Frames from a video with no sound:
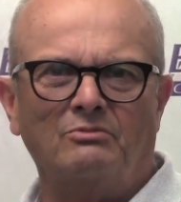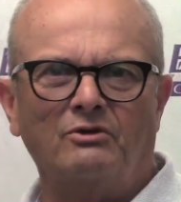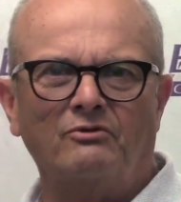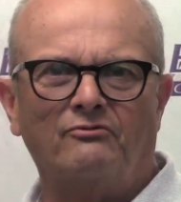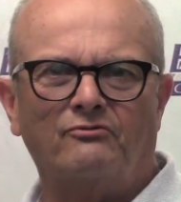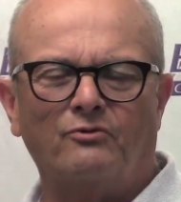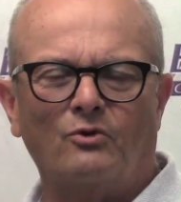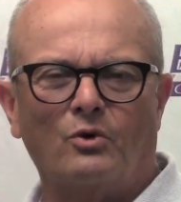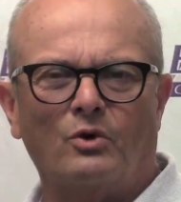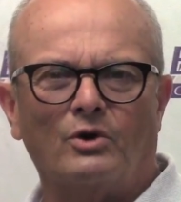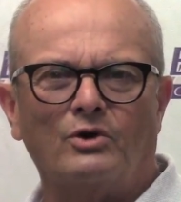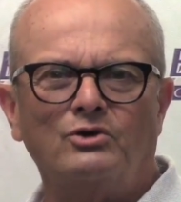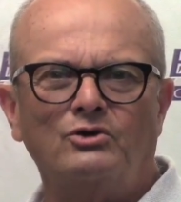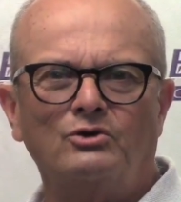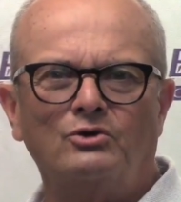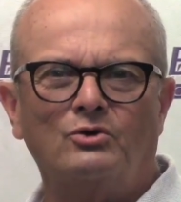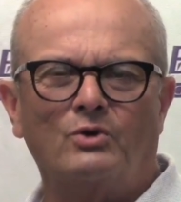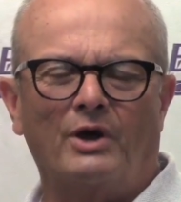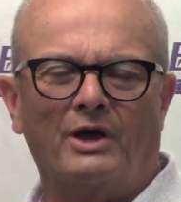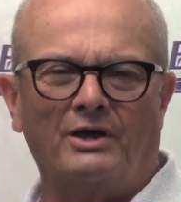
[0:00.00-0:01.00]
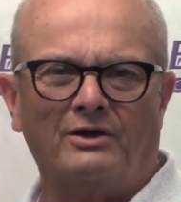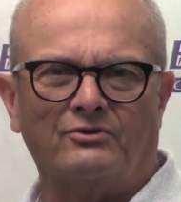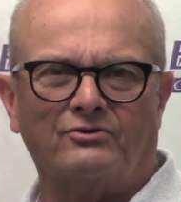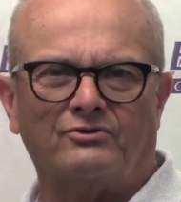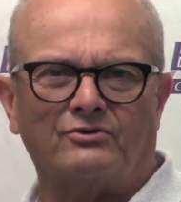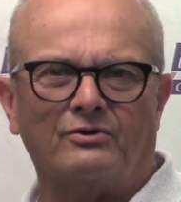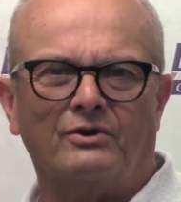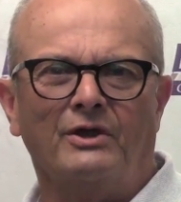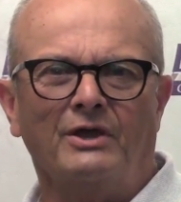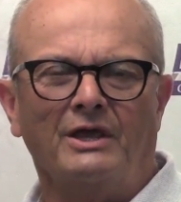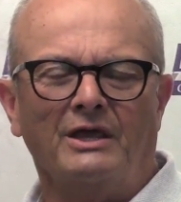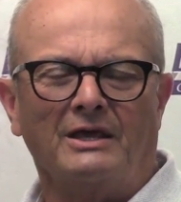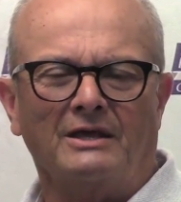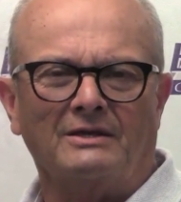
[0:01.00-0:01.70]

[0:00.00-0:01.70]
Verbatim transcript: before you enter